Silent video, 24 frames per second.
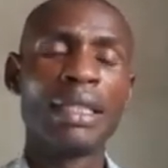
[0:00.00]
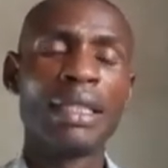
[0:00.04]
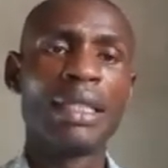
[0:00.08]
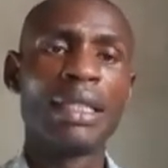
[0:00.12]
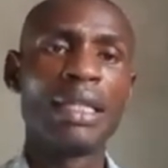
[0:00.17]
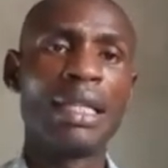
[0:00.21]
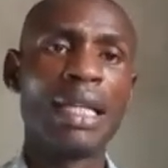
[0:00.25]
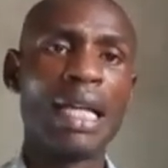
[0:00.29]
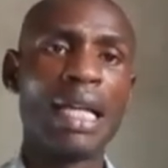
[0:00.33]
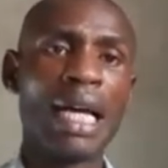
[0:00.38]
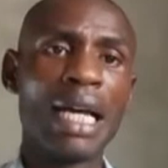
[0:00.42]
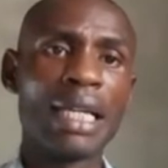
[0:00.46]

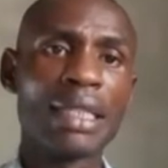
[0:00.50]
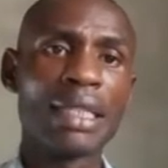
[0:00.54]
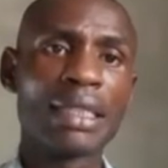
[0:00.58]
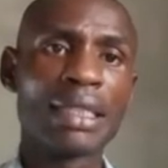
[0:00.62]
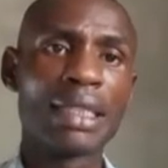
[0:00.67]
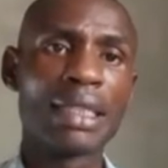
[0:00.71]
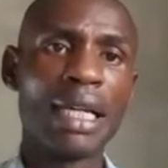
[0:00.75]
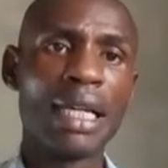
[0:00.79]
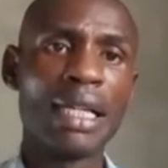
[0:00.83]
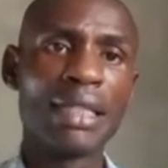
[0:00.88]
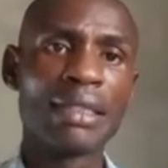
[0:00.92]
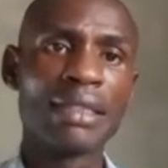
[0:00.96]
like
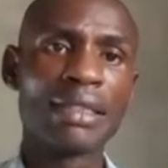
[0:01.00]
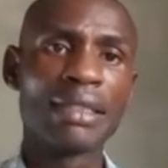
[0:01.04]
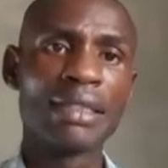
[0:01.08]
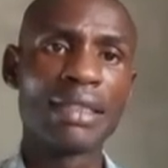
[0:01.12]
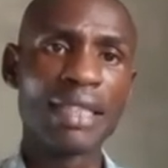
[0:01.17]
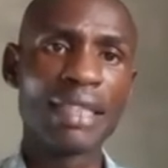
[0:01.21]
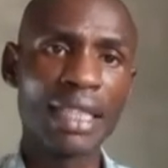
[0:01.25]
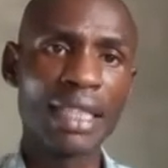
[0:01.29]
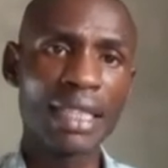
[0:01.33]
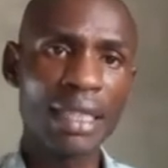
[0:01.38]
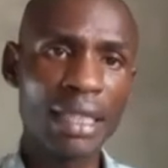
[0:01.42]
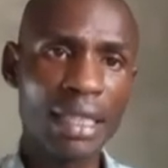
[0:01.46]

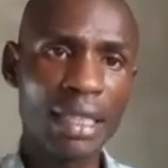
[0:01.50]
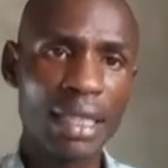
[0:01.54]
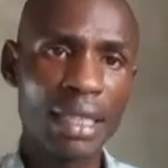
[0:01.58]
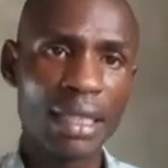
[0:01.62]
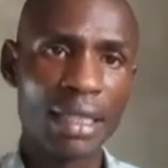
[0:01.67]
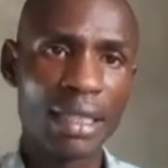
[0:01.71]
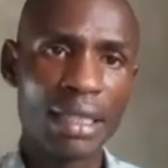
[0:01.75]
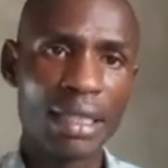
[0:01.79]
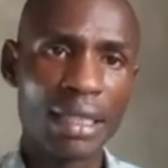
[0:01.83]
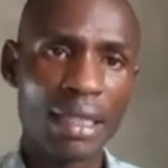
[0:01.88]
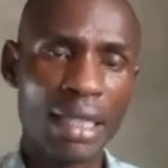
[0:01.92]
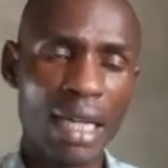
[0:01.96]
zinc
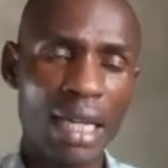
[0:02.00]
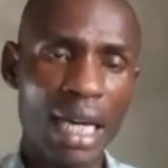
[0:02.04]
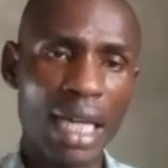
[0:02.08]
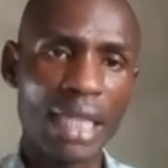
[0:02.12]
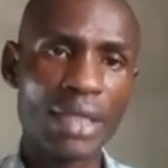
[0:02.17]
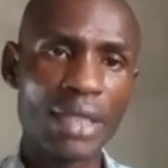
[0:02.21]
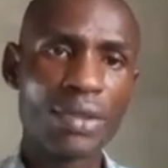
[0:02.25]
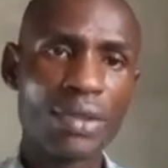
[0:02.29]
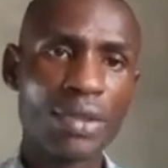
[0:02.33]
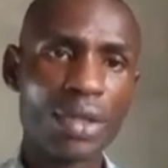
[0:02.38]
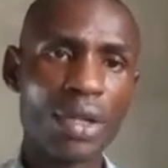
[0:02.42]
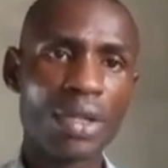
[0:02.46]

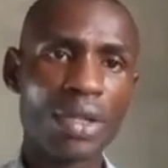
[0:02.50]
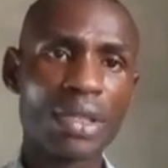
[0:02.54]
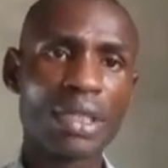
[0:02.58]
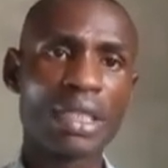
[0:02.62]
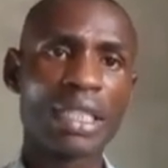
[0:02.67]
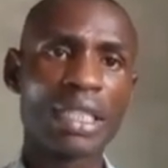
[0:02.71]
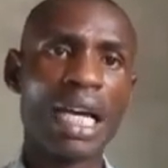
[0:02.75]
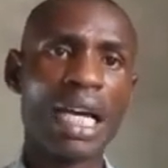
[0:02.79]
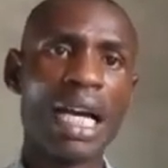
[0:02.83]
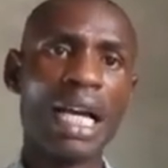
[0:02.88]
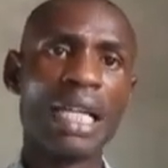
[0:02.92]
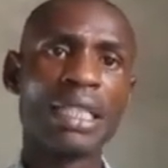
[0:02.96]

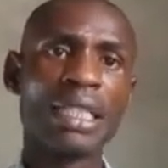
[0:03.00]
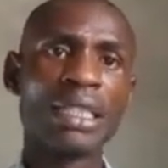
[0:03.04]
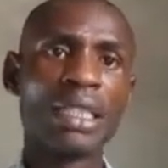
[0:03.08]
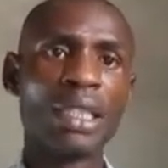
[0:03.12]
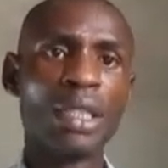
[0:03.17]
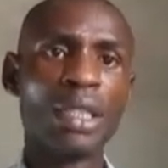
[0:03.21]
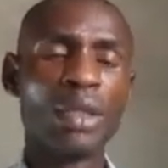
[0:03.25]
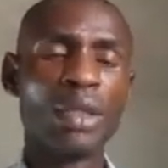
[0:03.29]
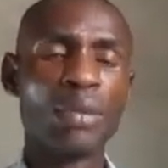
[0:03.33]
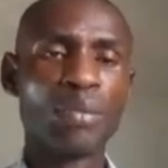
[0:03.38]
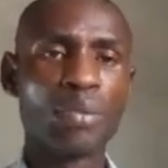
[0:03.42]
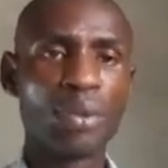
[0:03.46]
hydroxide,
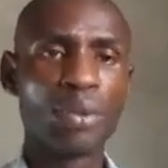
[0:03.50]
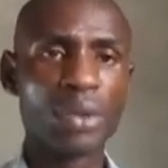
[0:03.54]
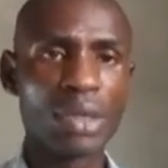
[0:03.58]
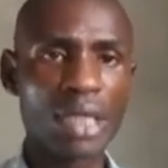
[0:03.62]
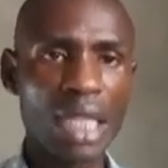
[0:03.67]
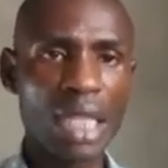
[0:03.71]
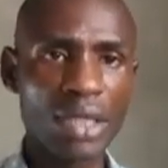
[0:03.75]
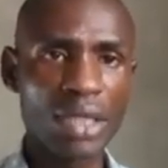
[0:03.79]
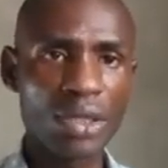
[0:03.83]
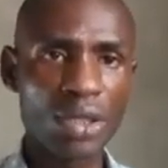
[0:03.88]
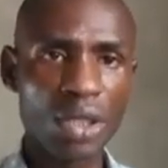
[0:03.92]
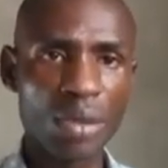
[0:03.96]

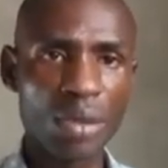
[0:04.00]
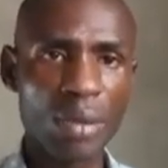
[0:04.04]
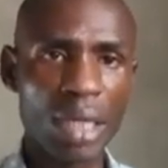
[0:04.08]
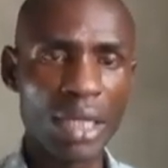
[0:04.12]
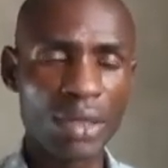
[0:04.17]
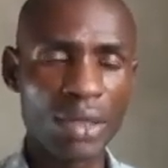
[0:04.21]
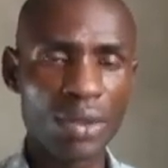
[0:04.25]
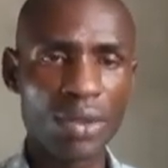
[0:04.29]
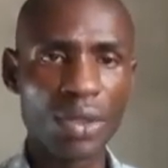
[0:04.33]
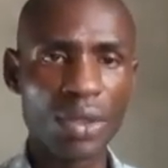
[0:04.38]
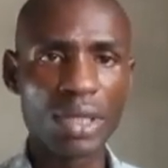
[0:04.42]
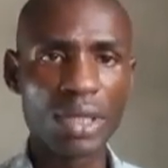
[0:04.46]
potassium
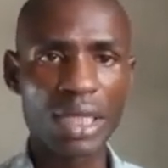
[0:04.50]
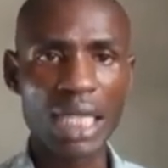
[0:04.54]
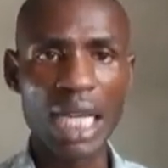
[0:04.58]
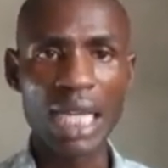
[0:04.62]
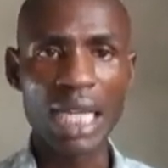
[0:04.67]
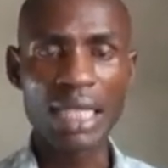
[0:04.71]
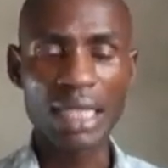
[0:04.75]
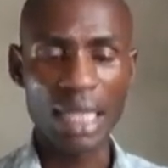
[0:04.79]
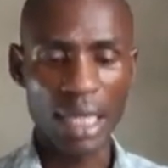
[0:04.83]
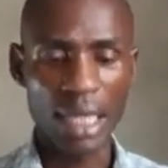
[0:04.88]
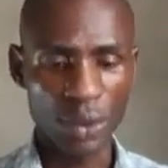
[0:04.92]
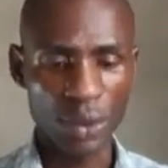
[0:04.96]

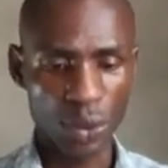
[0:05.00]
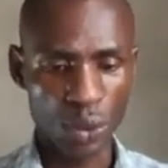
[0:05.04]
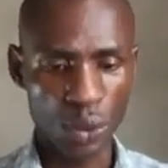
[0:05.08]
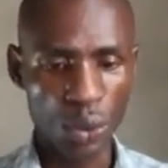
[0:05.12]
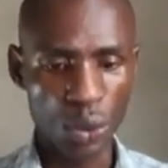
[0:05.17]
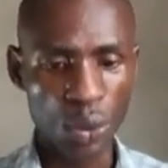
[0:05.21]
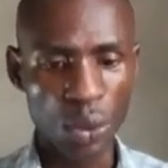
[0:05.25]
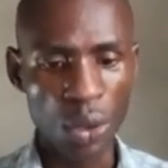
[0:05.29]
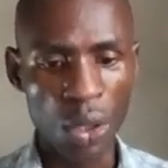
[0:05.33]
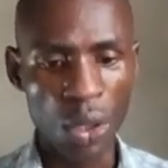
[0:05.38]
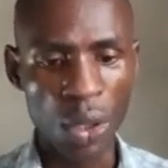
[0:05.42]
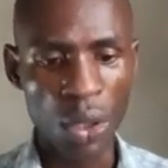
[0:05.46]
hydroxide, and
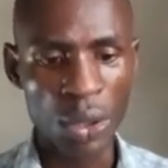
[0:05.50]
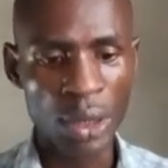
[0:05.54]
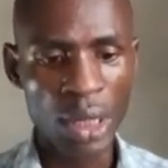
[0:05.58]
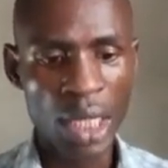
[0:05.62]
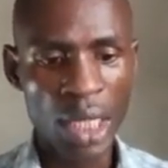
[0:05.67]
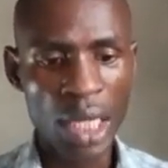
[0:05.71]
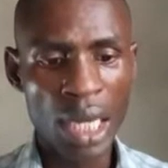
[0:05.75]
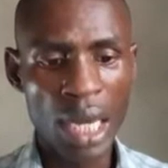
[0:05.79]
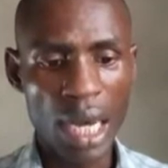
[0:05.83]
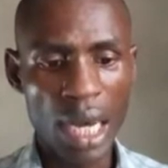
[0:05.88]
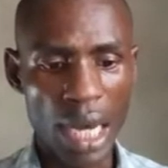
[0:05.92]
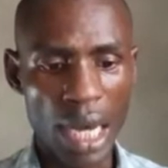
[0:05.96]
so on
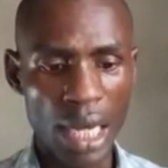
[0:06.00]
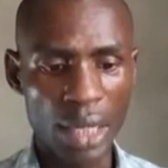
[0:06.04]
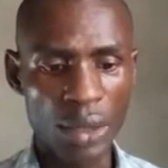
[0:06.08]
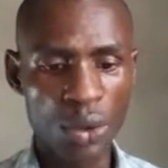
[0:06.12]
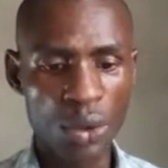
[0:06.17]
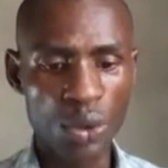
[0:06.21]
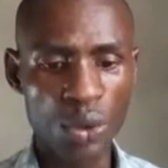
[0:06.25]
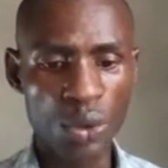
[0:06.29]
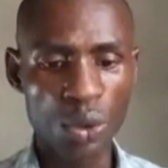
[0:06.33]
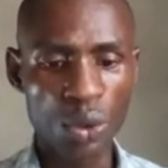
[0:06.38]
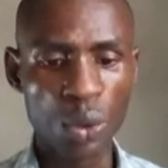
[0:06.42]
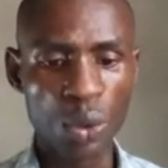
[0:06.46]
and
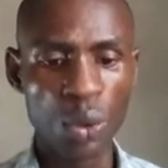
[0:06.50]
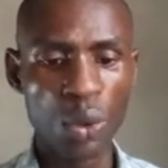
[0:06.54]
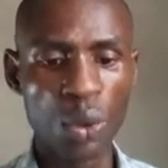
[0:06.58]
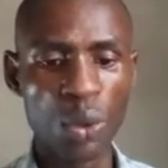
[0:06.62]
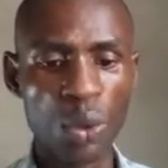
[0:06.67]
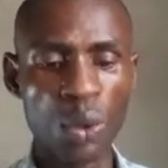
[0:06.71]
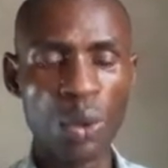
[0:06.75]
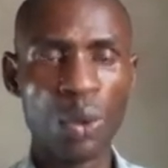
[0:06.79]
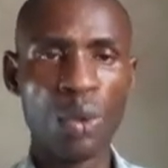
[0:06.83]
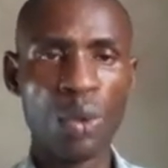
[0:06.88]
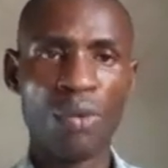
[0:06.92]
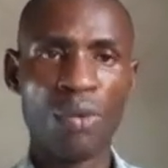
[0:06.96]

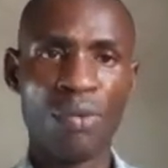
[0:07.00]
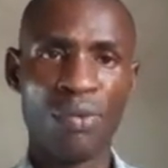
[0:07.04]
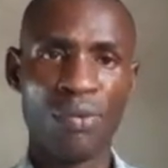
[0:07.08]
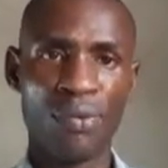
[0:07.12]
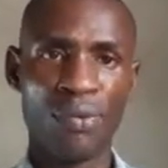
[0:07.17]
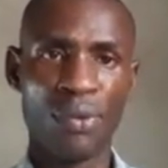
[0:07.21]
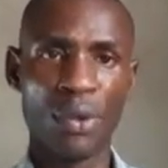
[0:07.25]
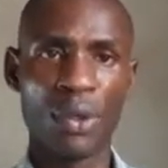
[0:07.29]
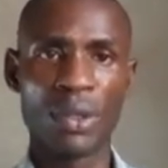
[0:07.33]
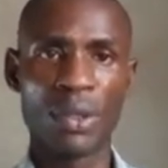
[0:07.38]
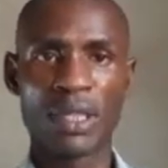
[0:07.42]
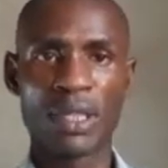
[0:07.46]
so
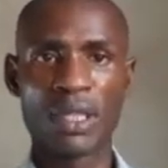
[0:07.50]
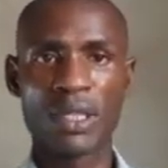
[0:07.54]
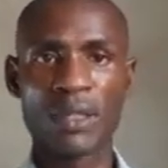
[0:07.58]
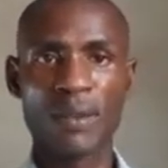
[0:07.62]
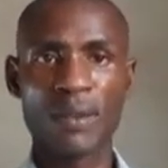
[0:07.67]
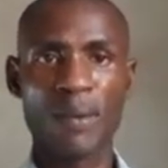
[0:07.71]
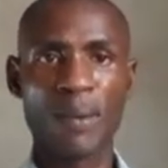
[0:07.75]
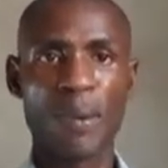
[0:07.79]
forth.